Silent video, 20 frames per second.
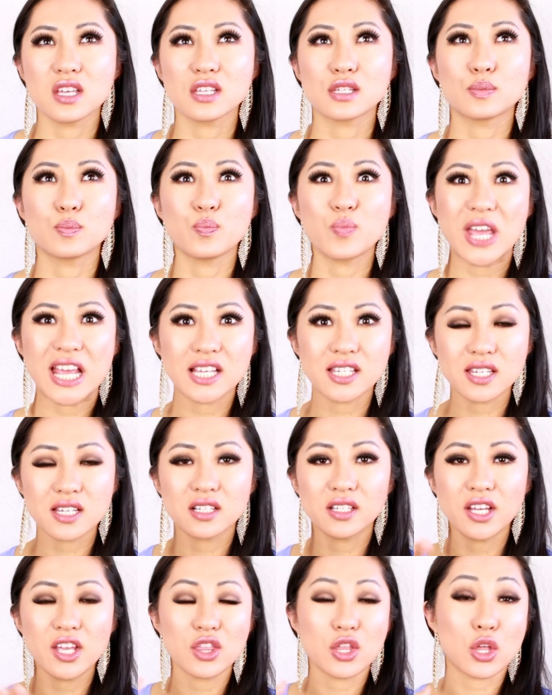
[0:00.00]

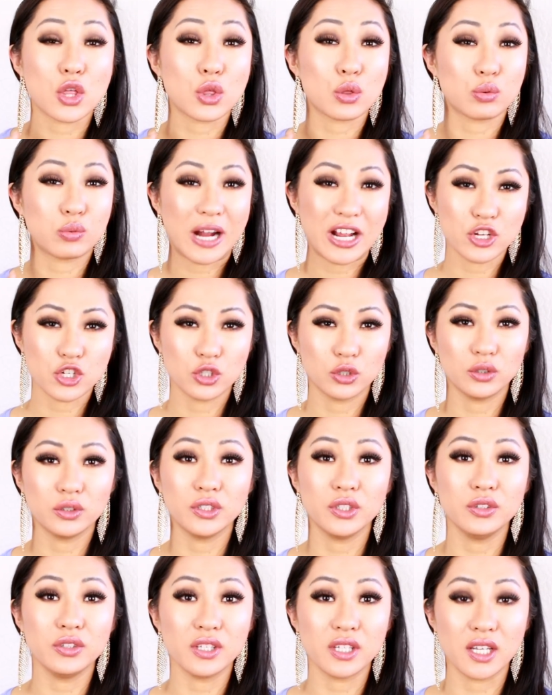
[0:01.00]
basically the threshold
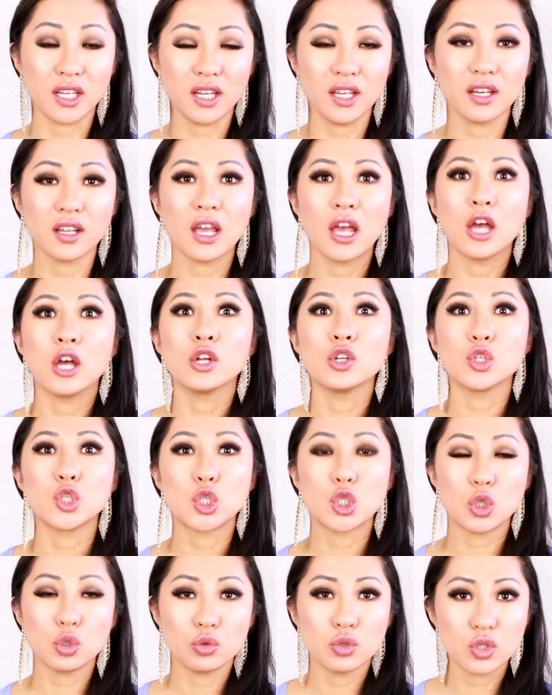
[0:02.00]
you need
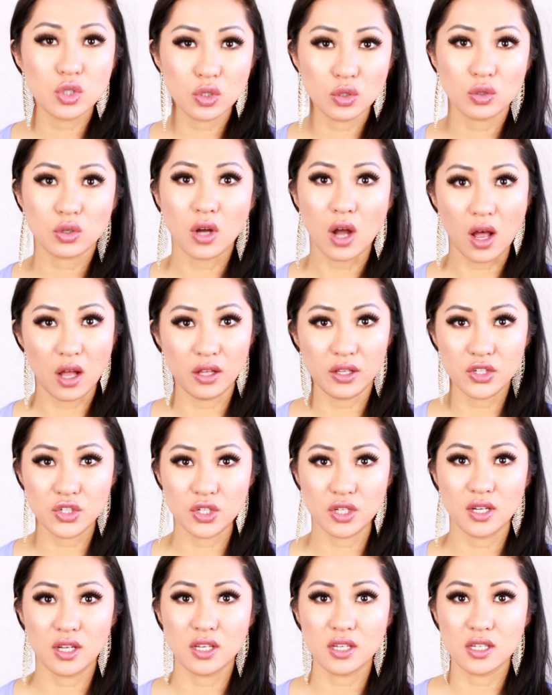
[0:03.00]
to do
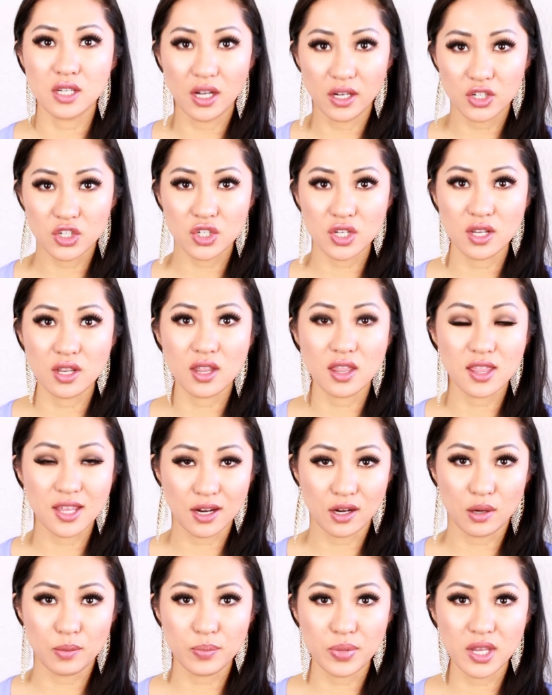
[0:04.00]
collagen induction
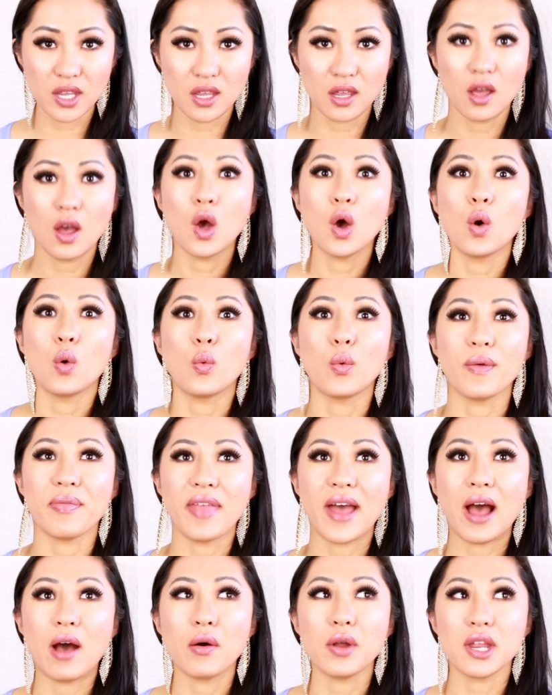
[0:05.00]
therapy
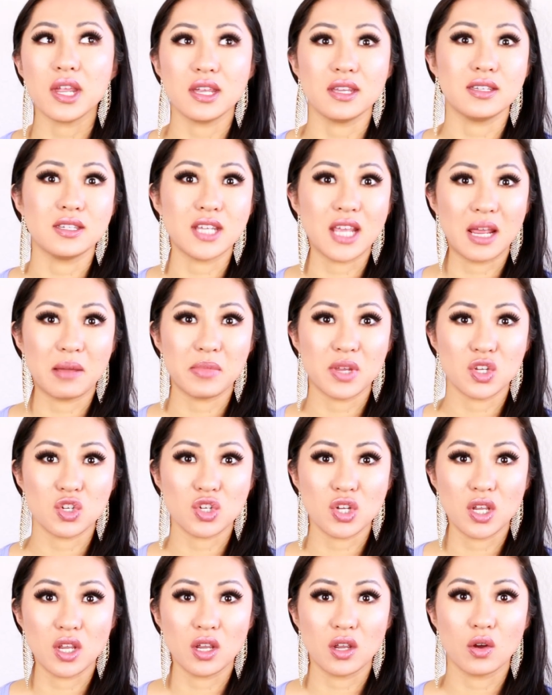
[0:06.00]
without it
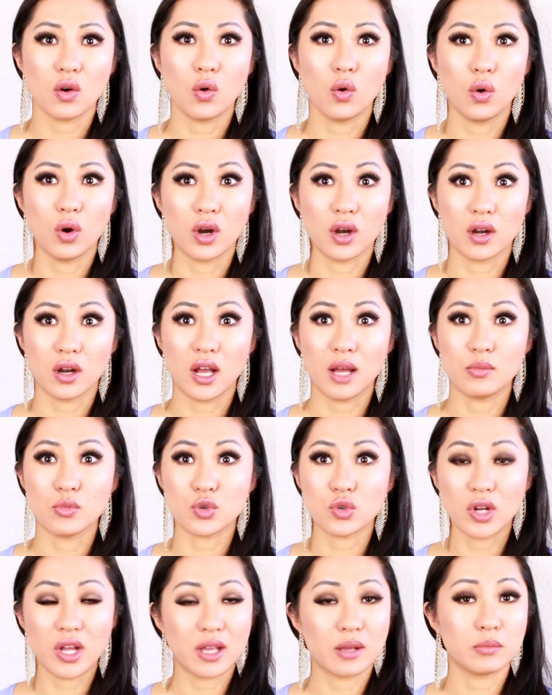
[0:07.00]
damaging or um,
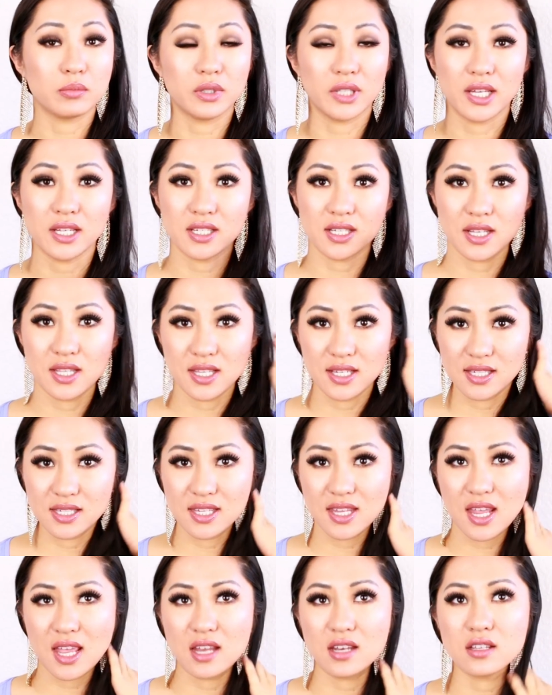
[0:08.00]
drawing blood to the
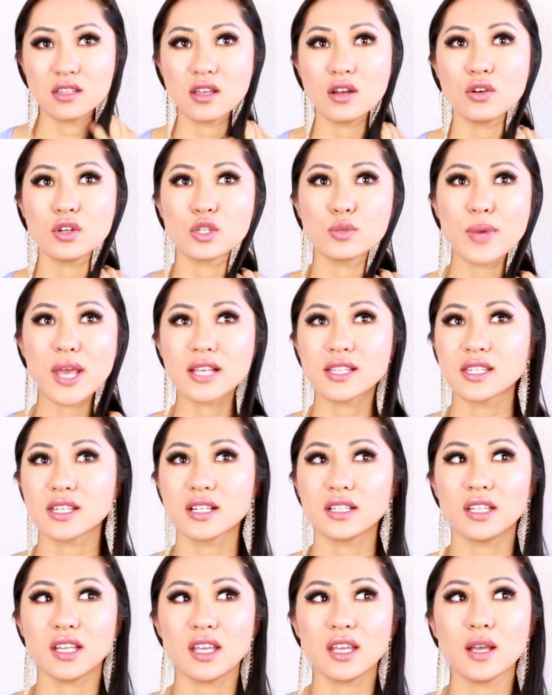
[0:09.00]
skin. So it's
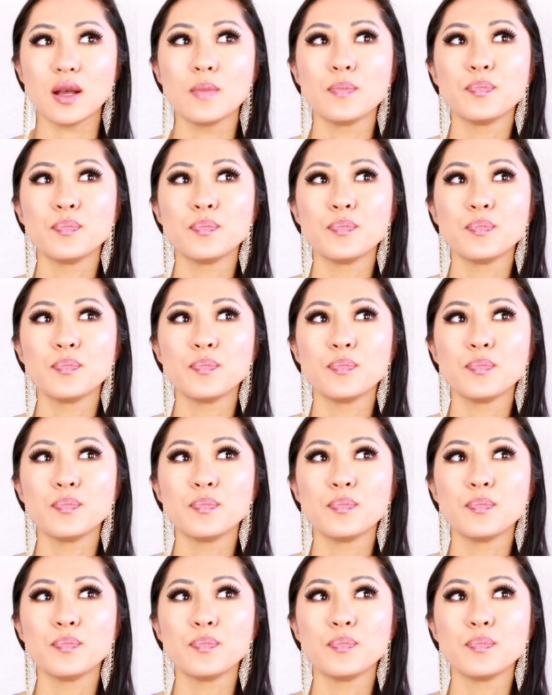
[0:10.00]
basically